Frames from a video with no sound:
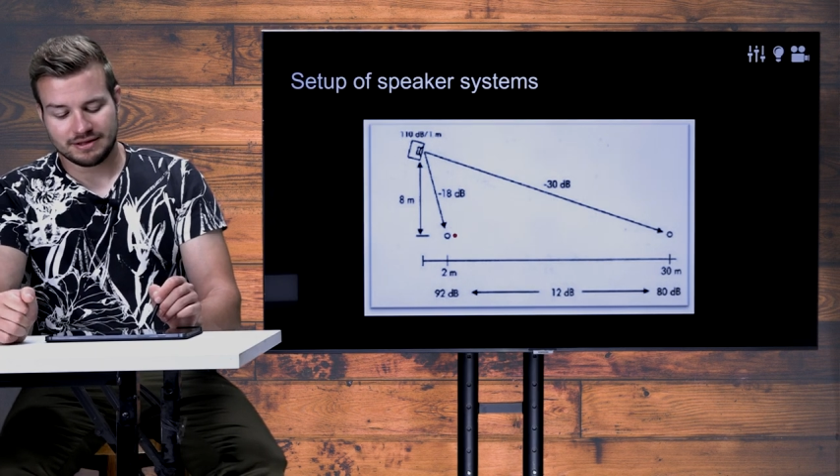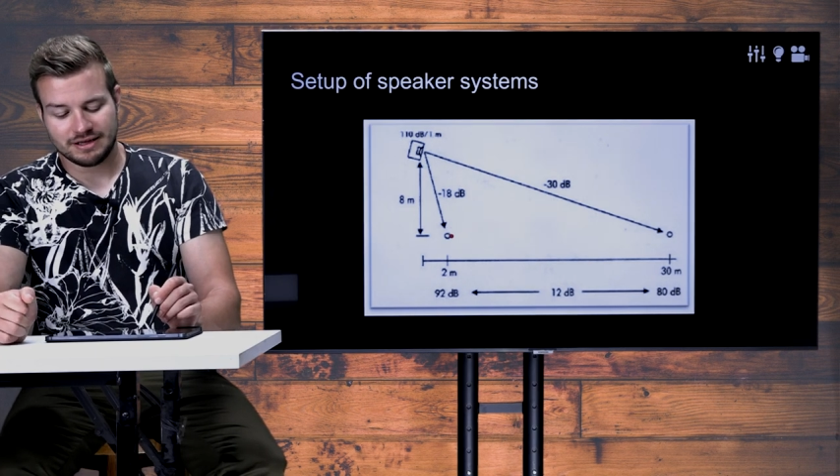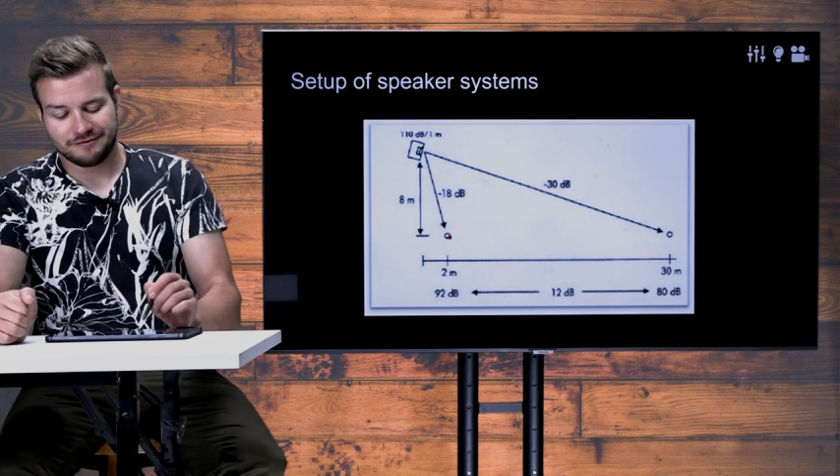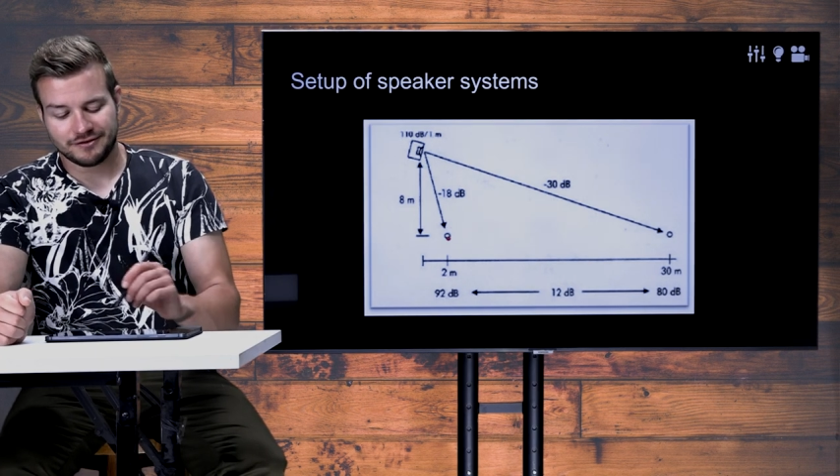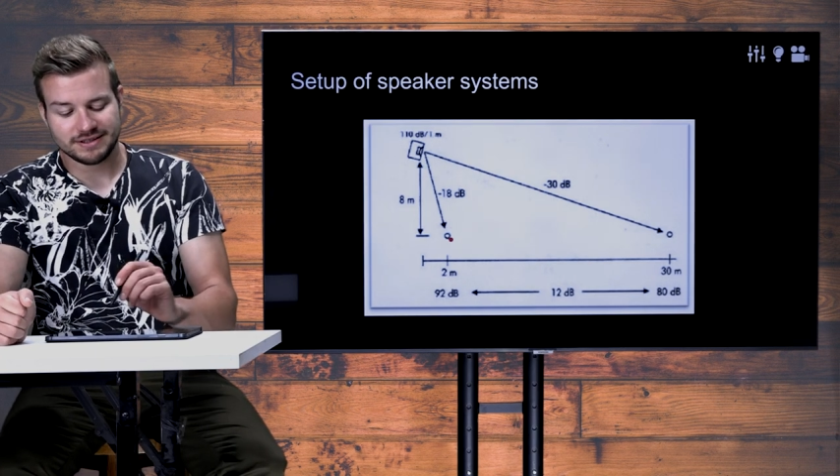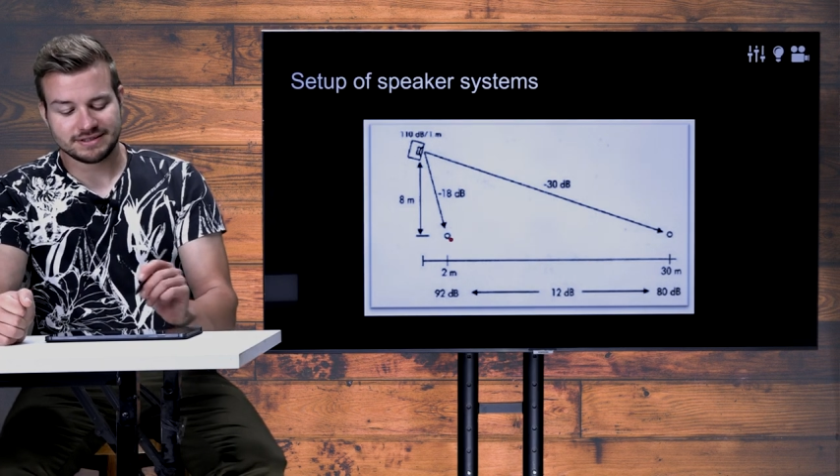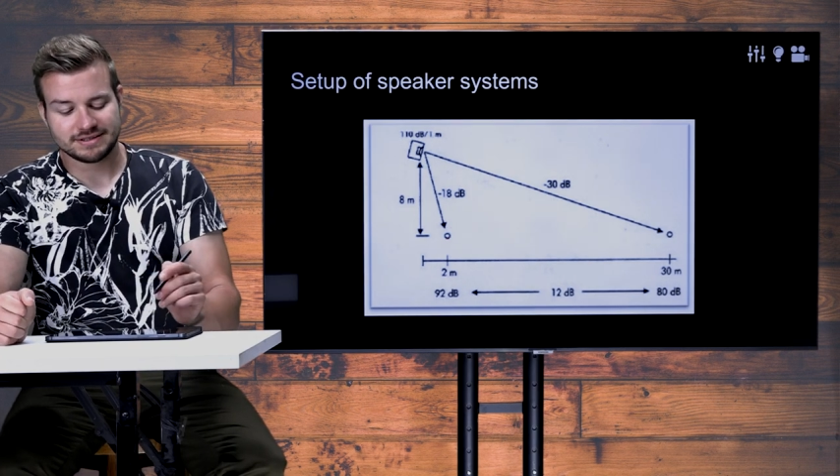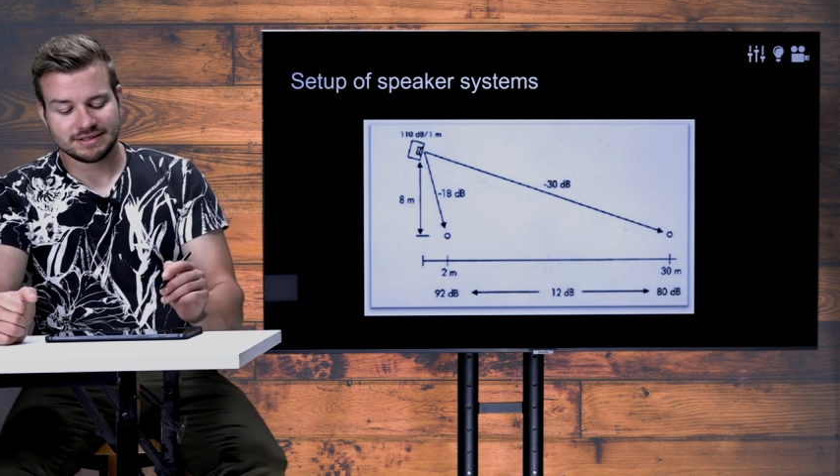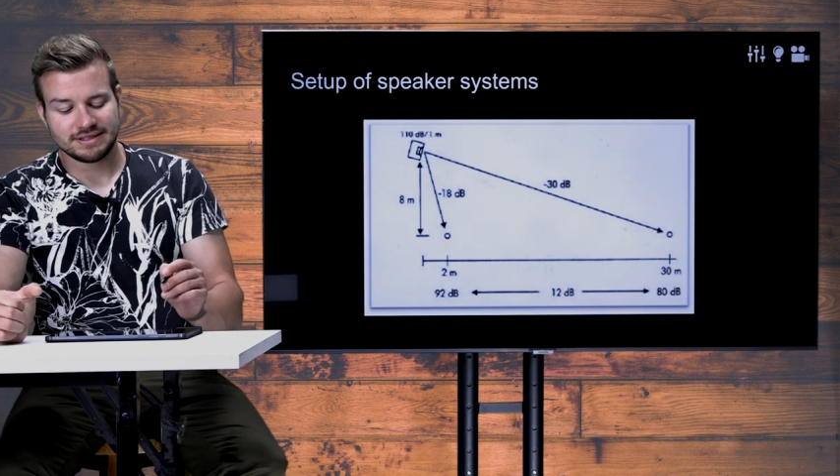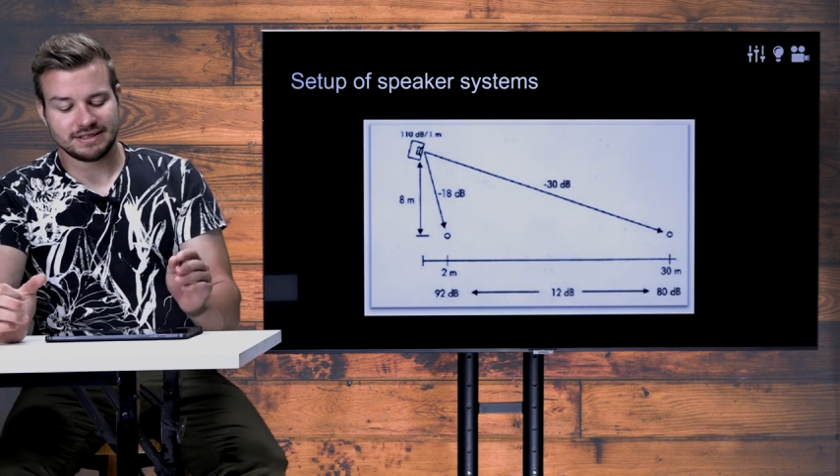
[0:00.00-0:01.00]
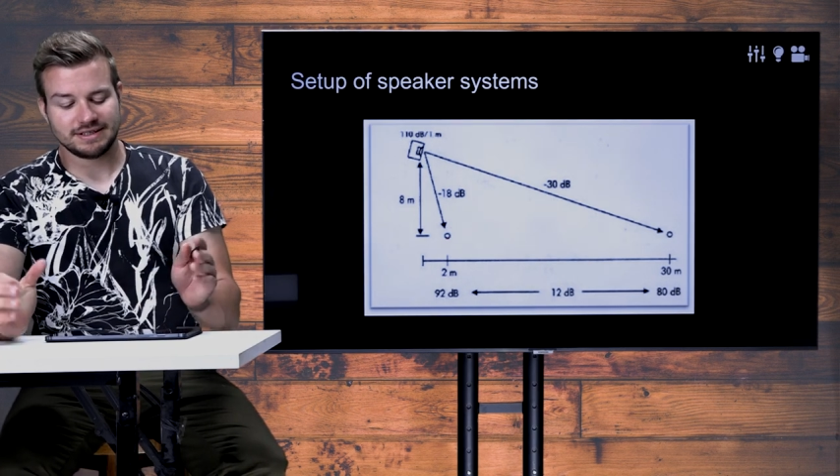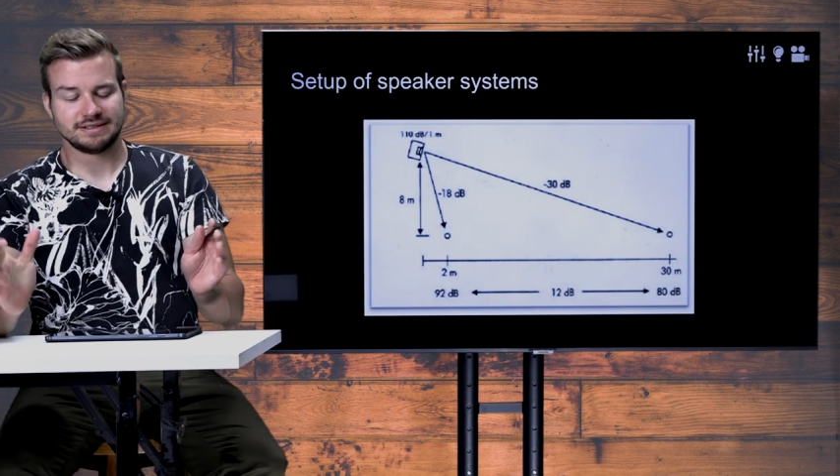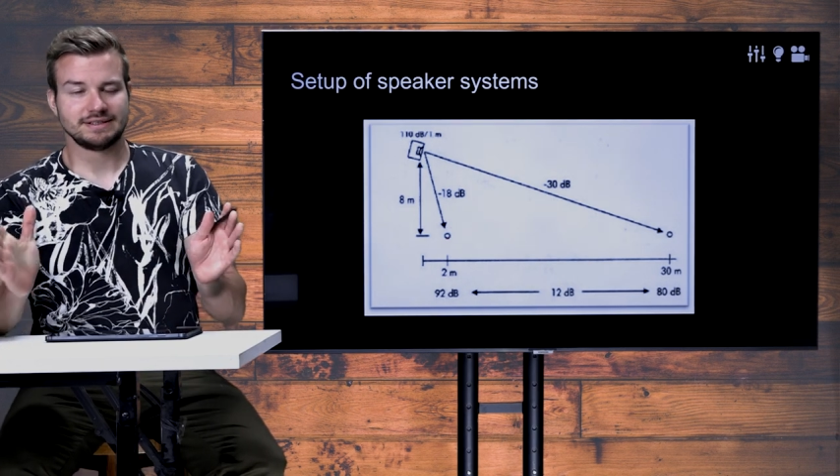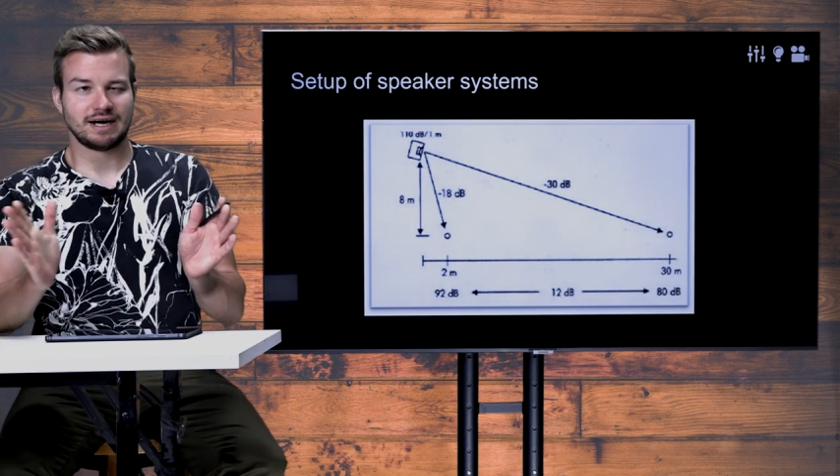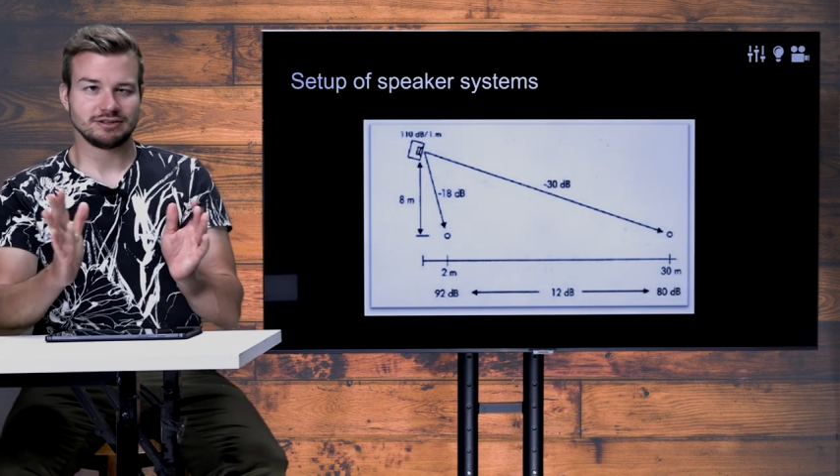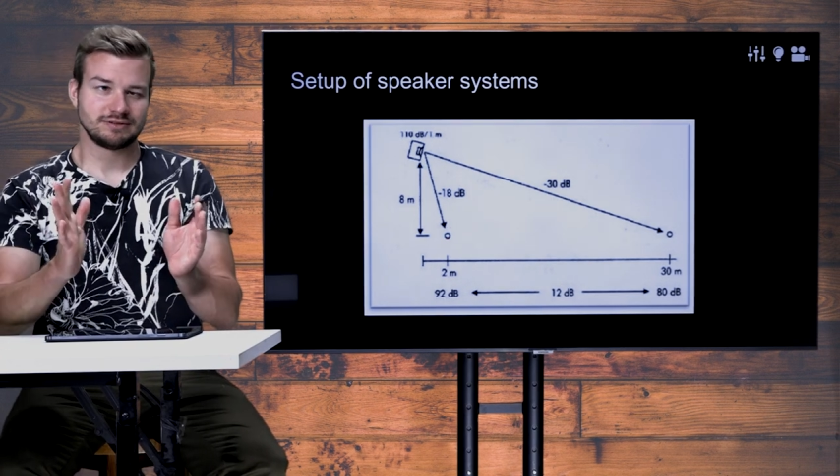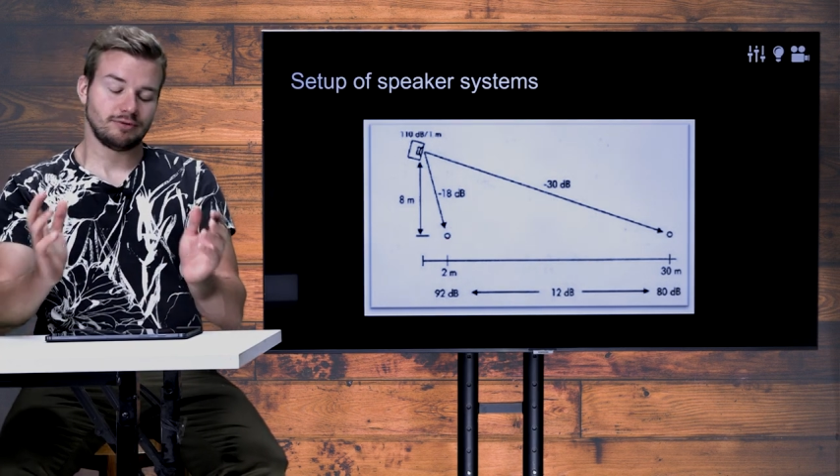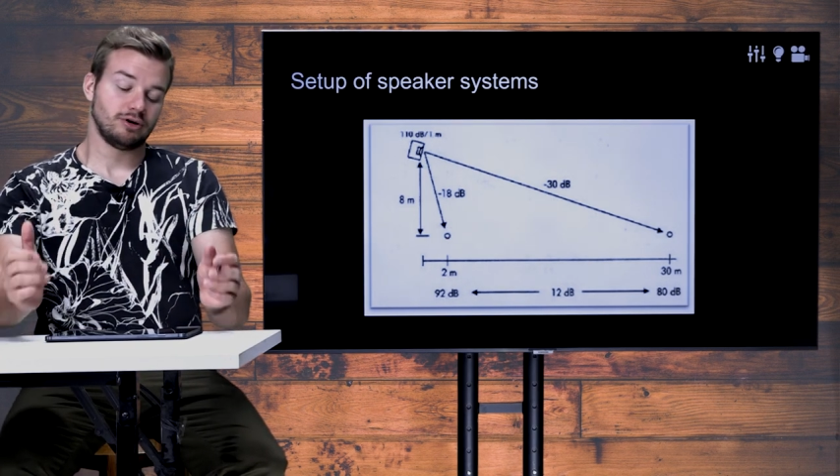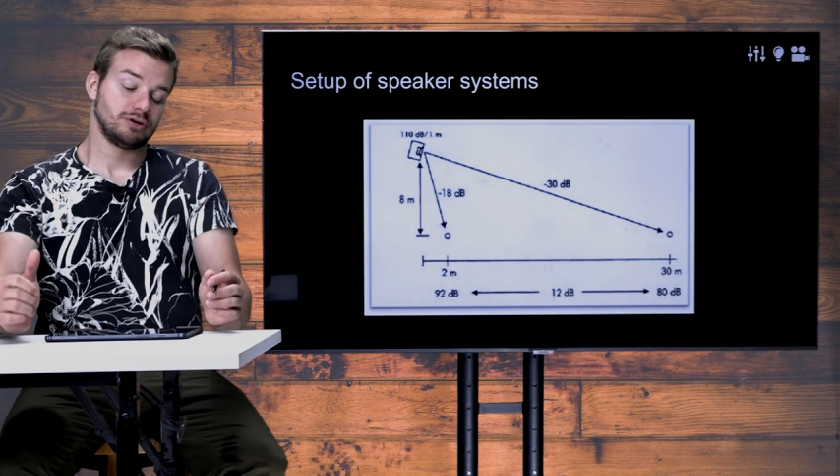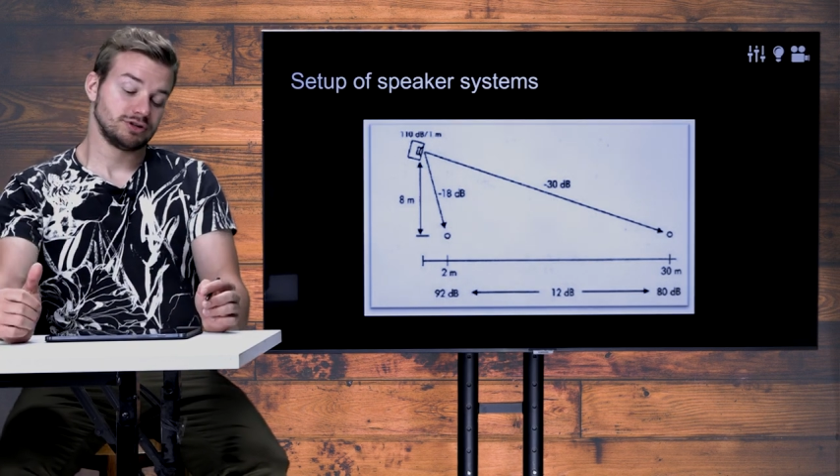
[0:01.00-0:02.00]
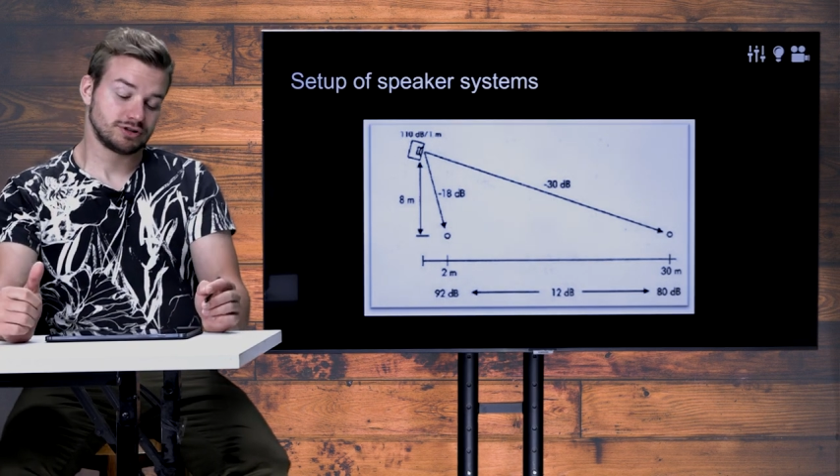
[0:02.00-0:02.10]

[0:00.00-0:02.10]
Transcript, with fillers: difference is now smaller.